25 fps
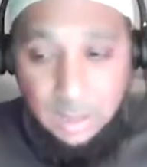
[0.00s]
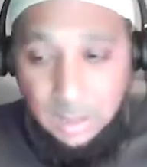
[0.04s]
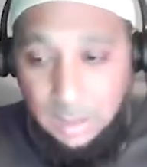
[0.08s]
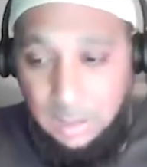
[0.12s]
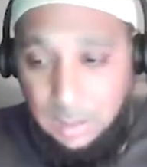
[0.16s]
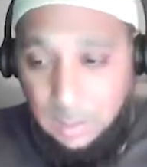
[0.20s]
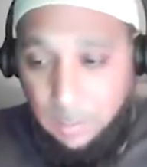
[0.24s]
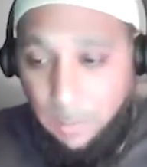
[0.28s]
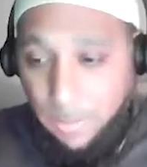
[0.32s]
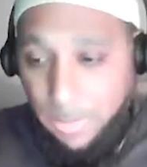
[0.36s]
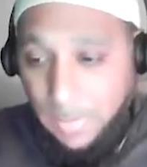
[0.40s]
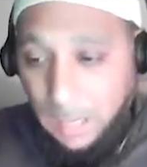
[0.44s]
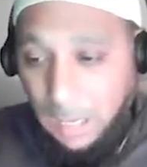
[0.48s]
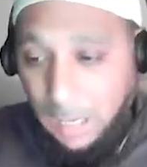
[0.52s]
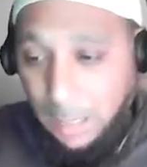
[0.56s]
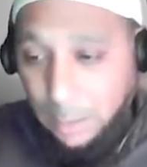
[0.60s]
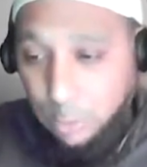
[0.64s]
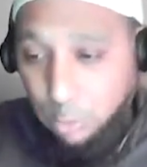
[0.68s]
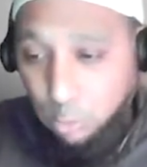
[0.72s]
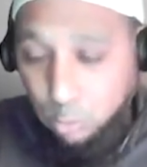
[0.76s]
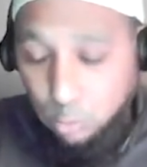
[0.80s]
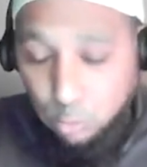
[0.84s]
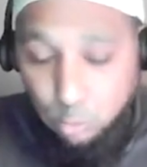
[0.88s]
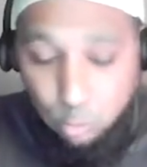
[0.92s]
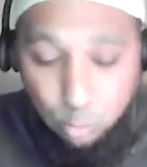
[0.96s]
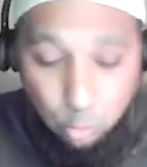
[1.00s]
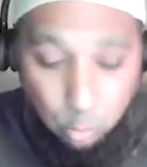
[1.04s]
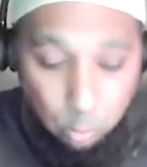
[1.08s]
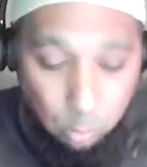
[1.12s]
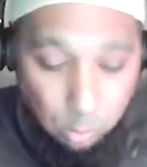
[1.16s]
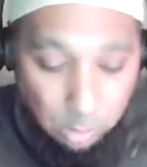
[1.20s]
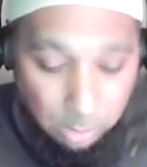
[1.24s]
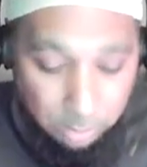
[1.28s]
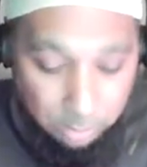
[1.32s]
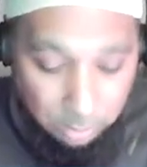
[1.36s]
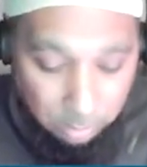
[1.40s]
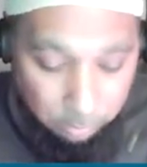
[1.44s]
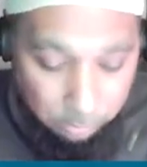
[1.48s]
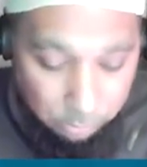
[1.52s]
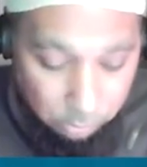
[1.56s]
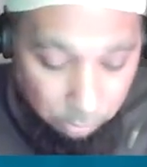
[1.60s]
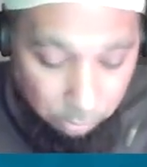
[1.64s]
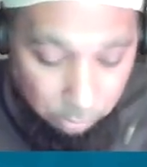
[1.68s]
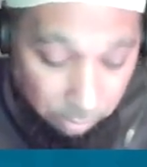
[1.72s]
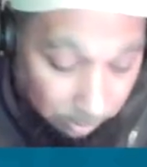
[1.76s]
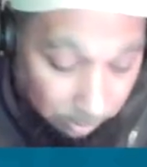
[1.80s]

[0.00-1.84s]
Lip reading: I don't know, and I'm sorry